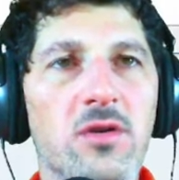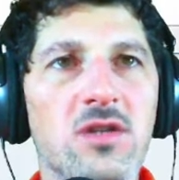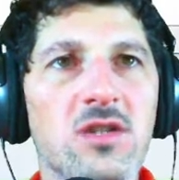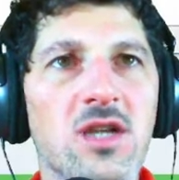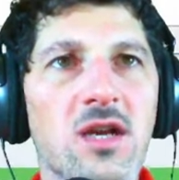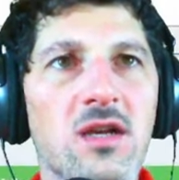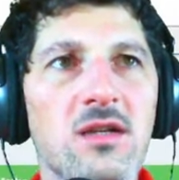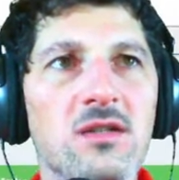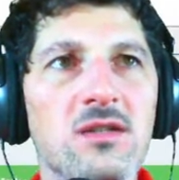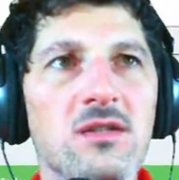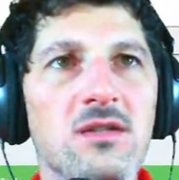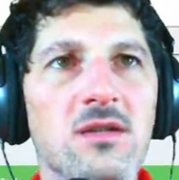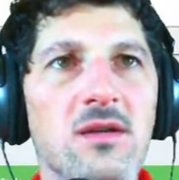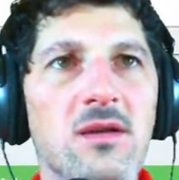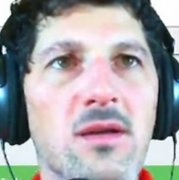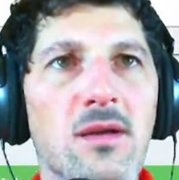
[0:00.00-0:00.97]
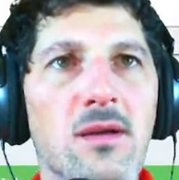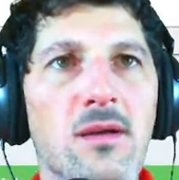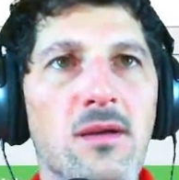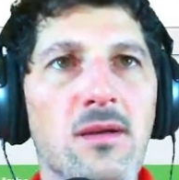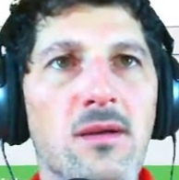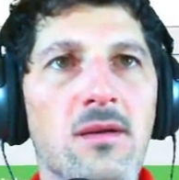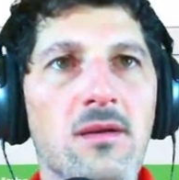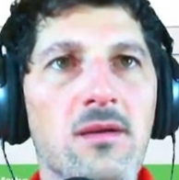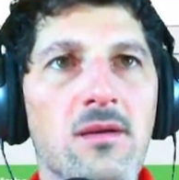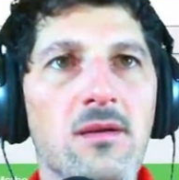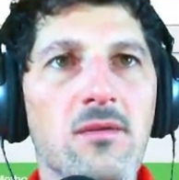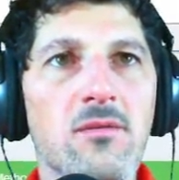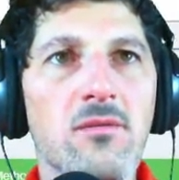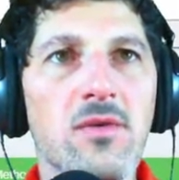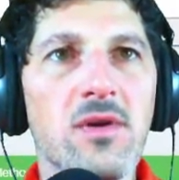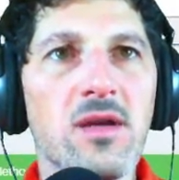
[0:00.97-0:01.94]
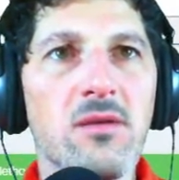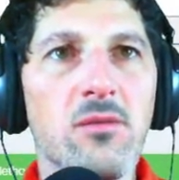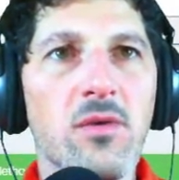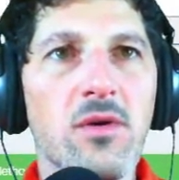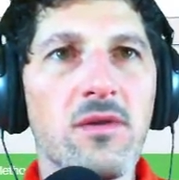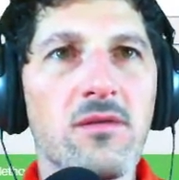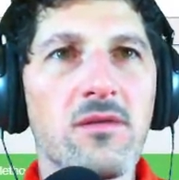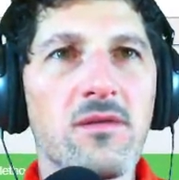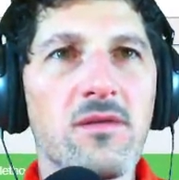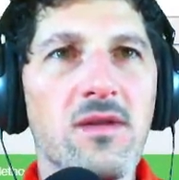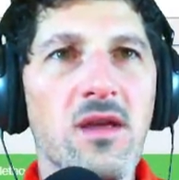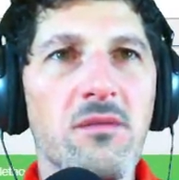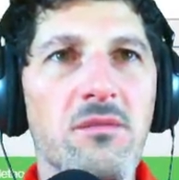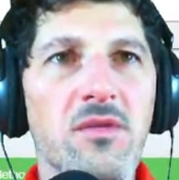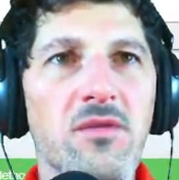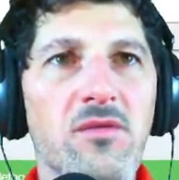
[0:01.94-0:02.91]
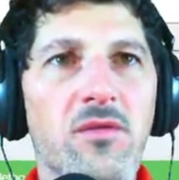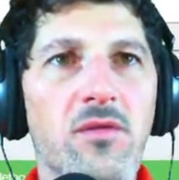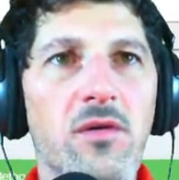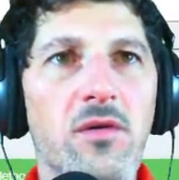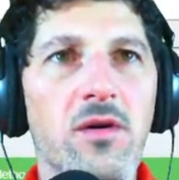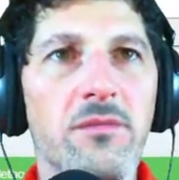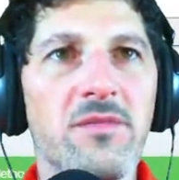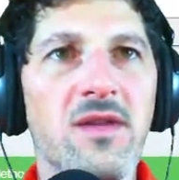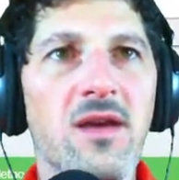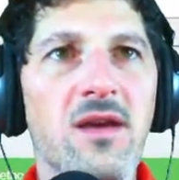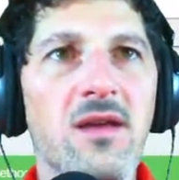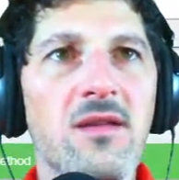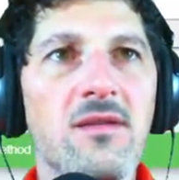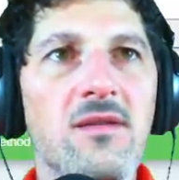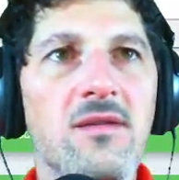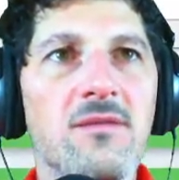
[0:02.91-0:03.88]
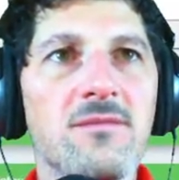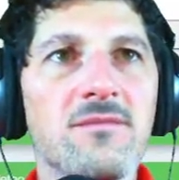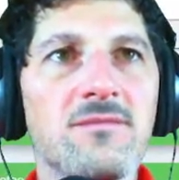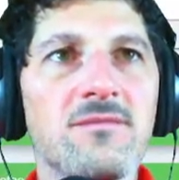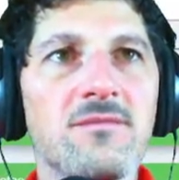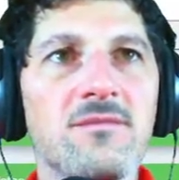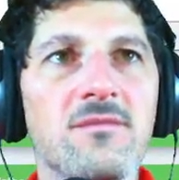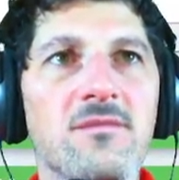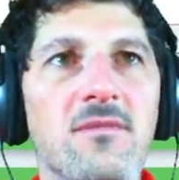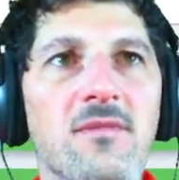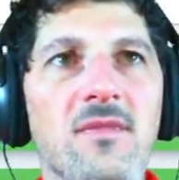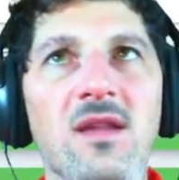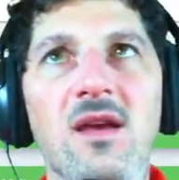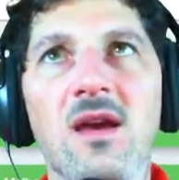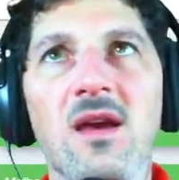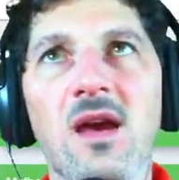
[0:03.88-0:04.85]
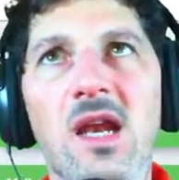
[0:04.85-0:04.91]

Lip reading: change. We want to say before update, and